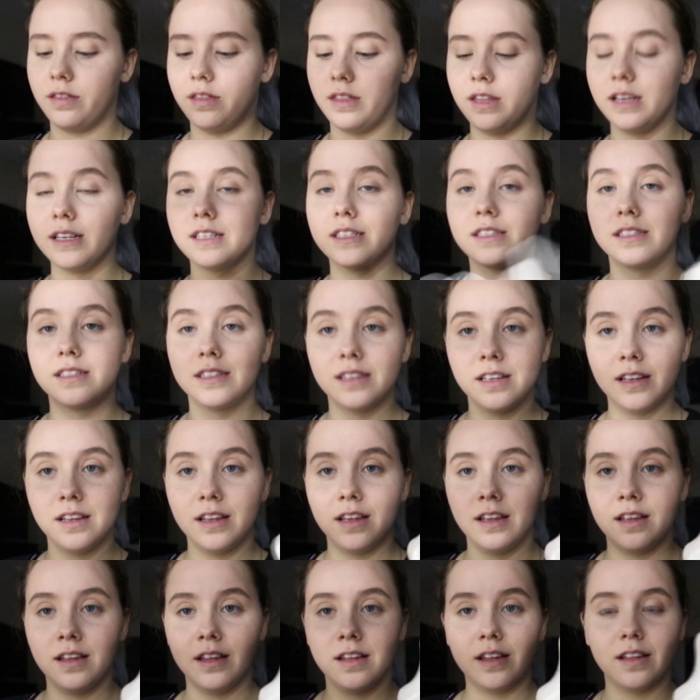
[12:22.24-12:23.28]
This
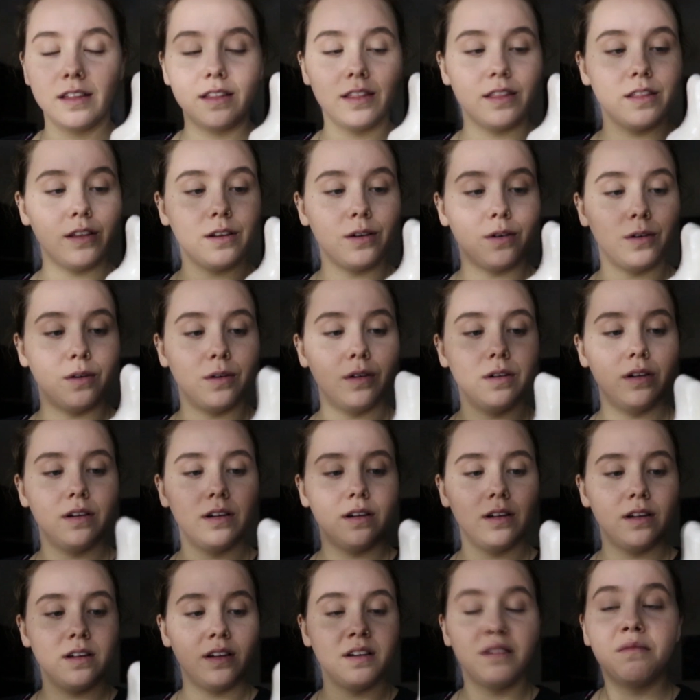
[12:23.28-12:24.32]
little
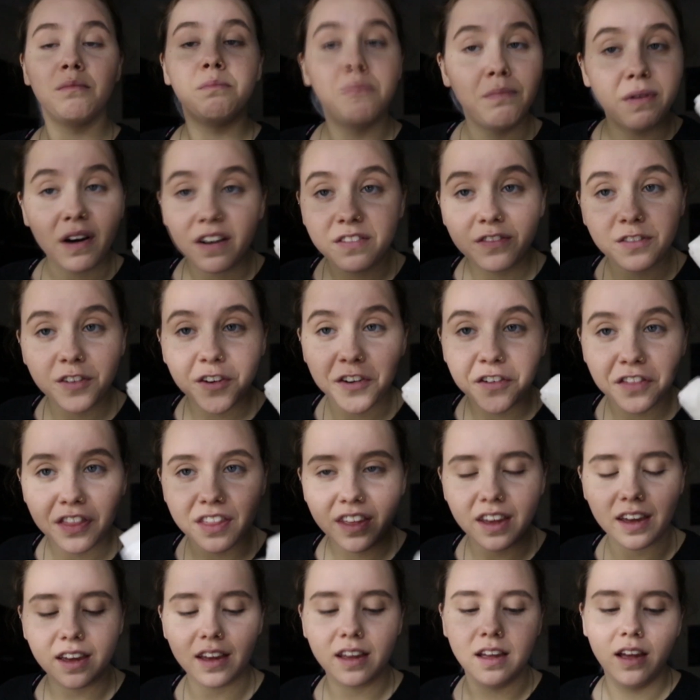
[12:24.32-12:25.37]
buffer
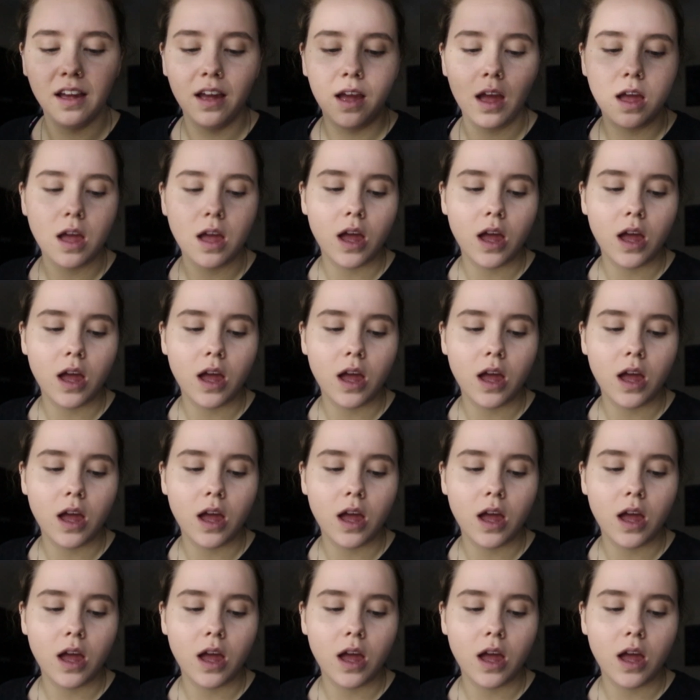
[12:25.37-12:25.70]
thing,